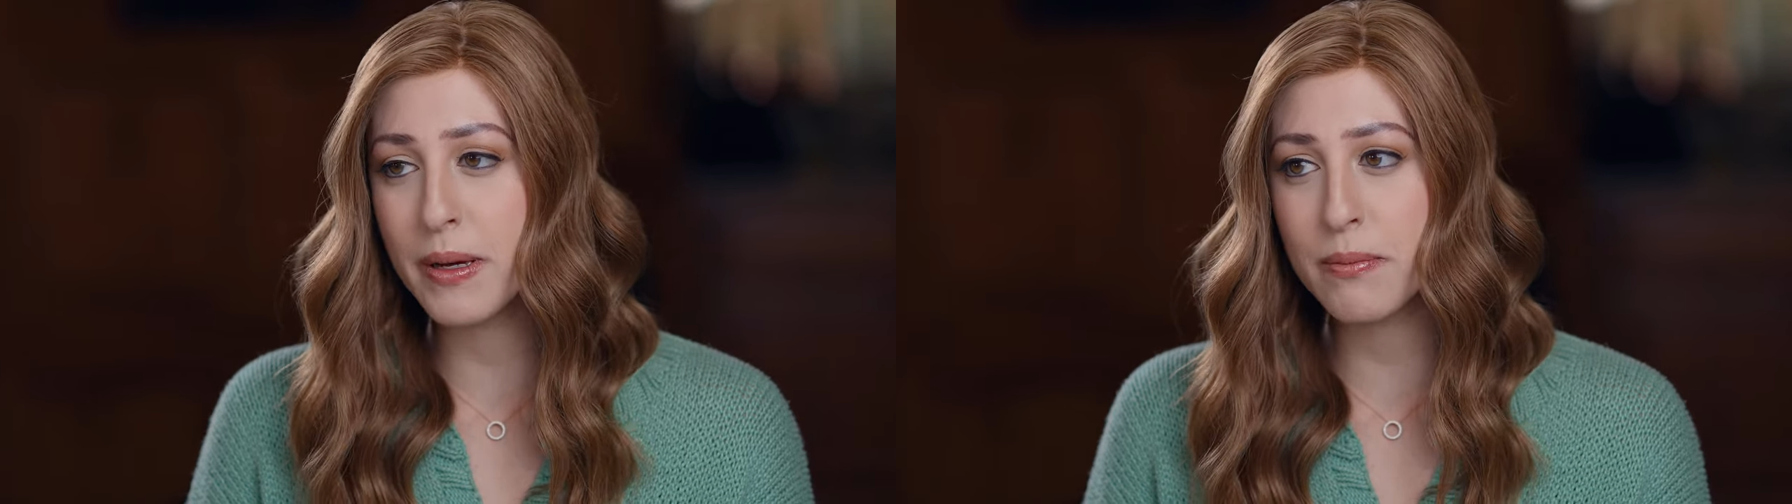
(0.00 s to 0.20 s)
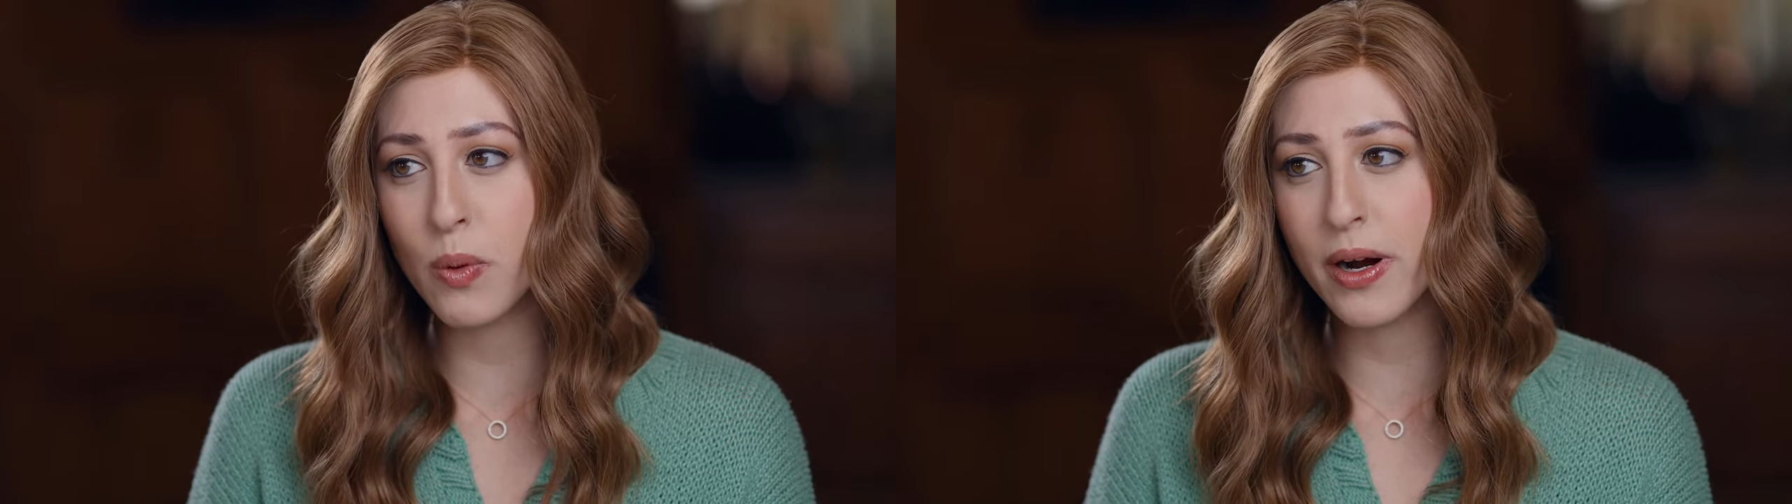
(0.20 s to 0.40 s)

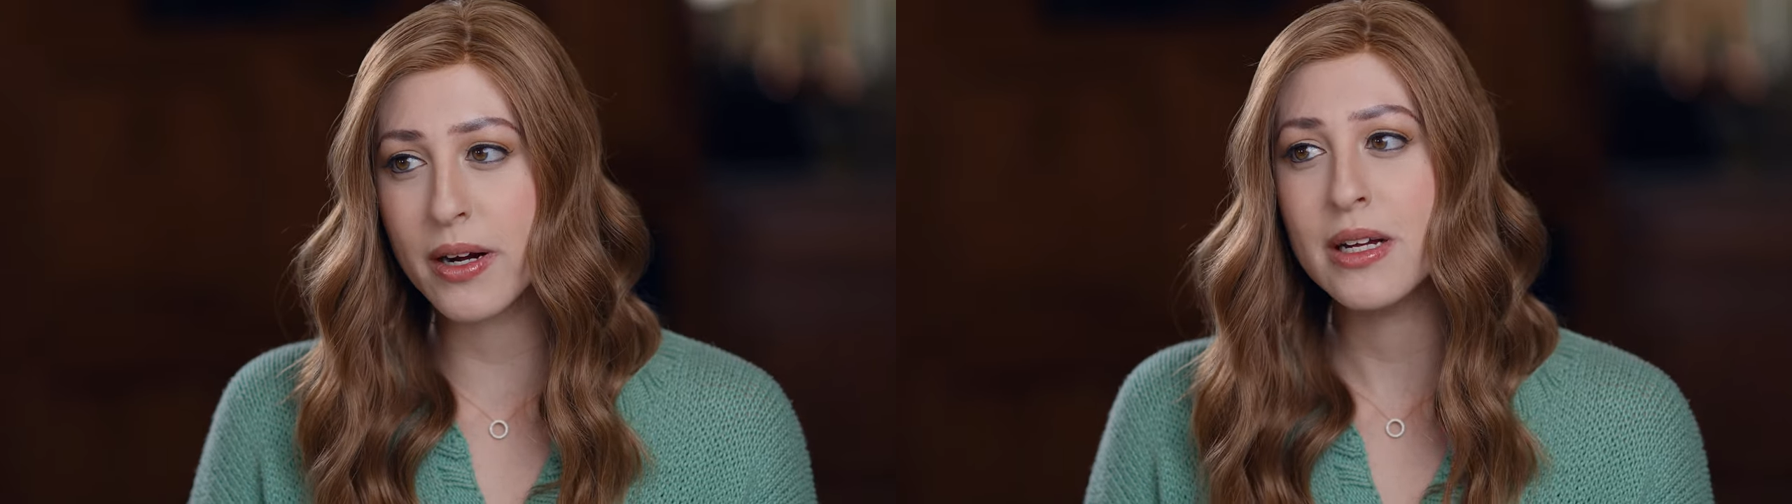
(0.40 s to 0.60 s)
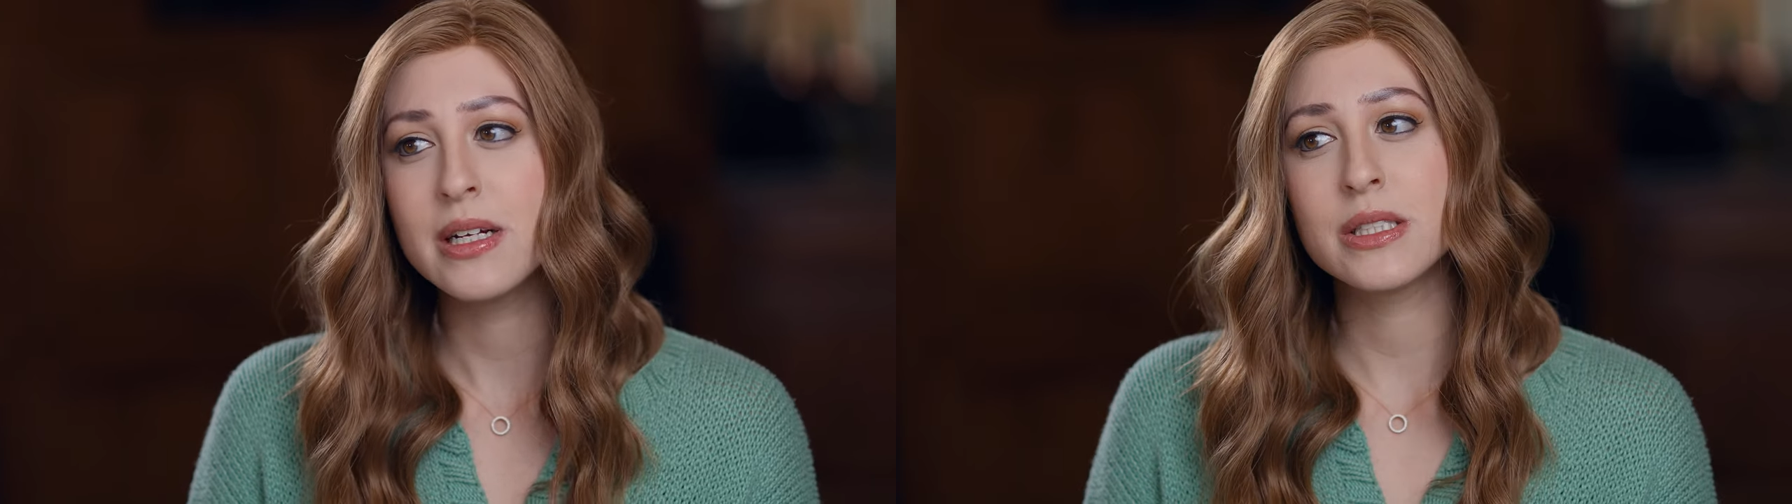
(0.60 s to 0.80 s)
bit
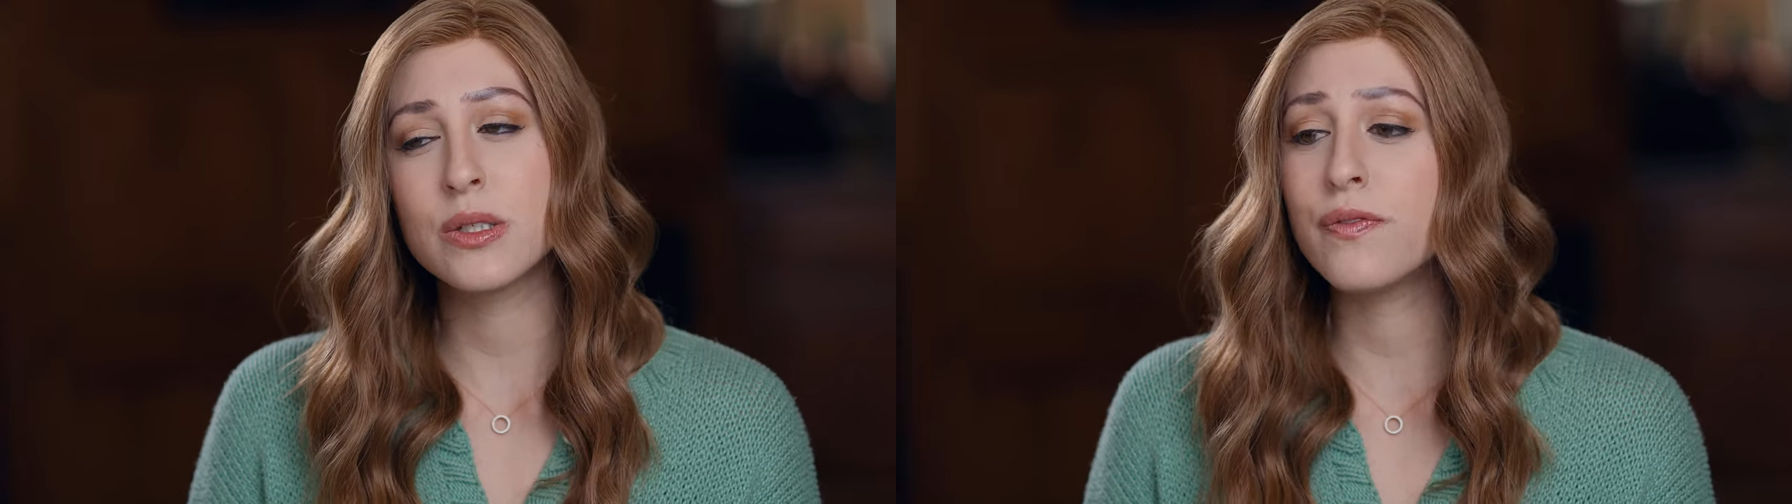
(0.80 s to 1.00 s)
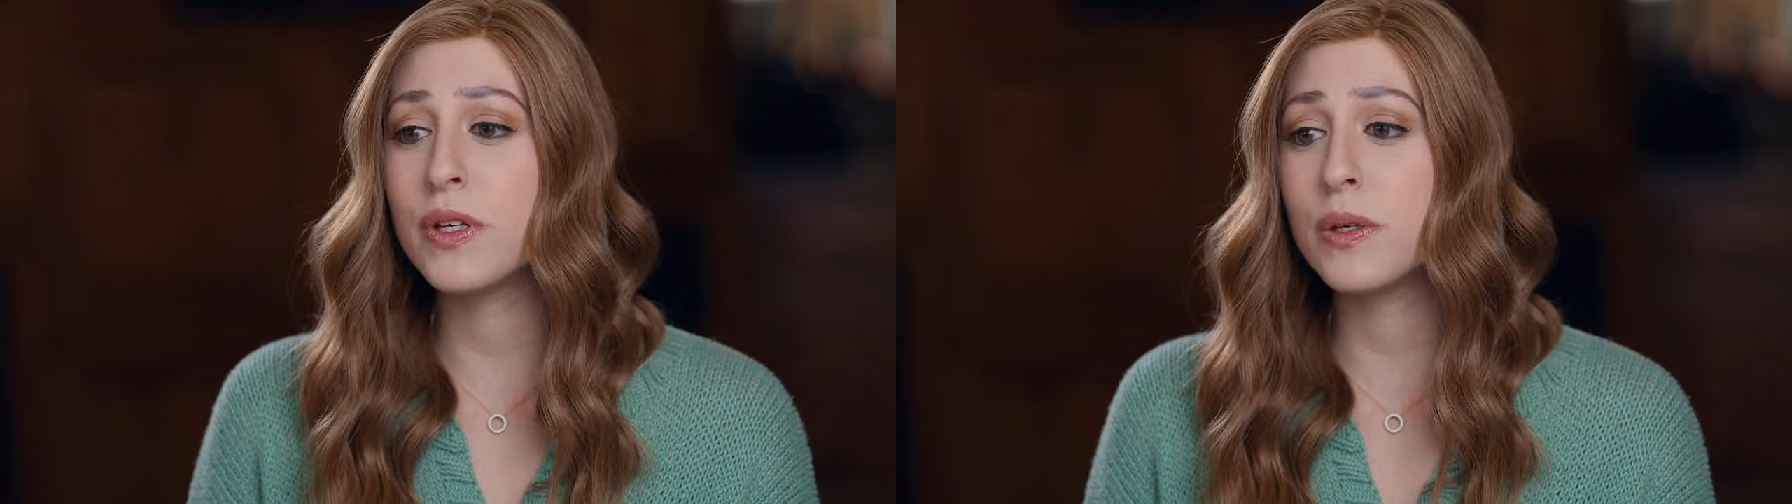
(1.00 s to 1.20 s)
more, so if